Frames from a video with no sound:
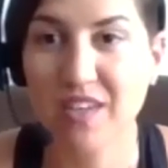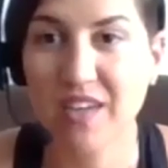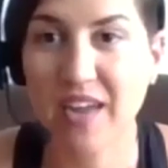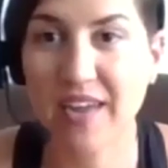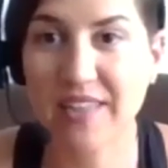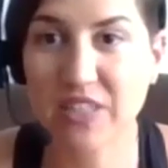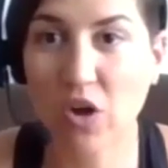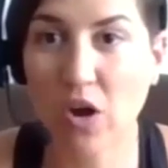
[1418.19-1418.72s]

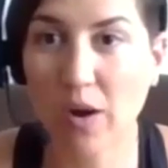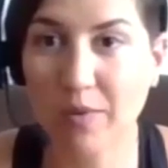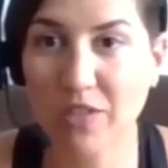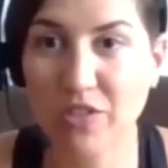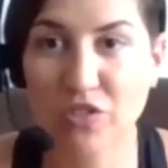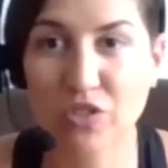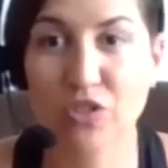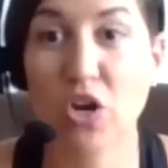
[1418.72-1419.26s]
any
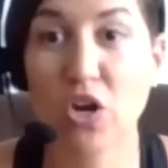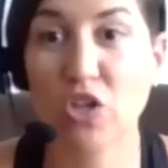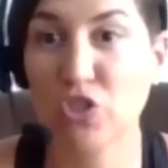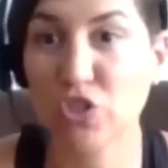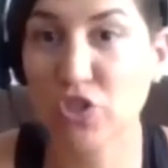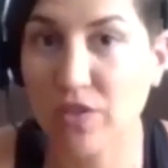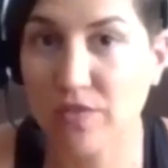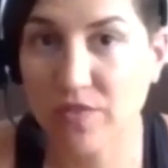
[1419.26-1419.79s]
comments or you're not
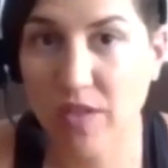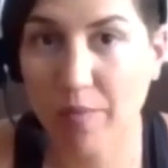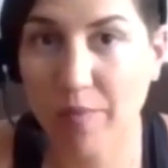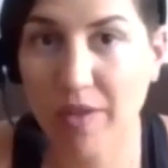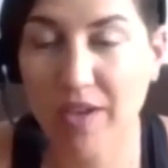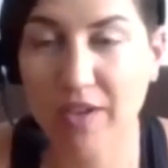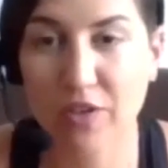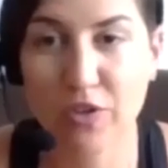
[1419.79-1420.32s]
sure of
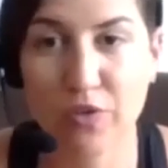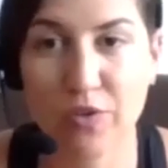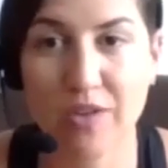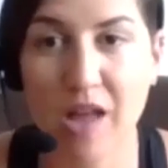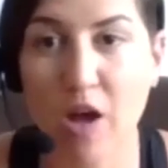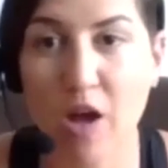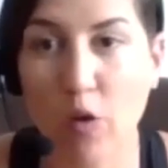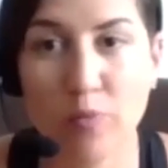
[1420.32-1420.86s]
something or you
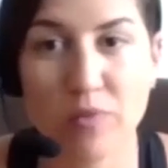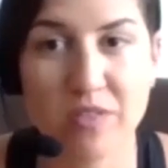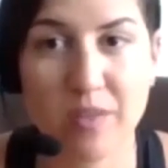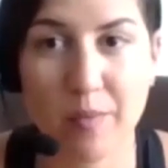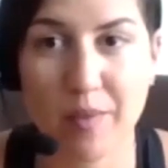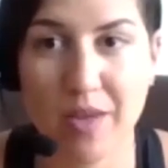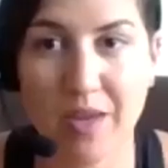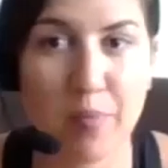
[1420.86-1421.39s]
need help with
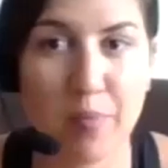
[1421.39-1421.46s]
something,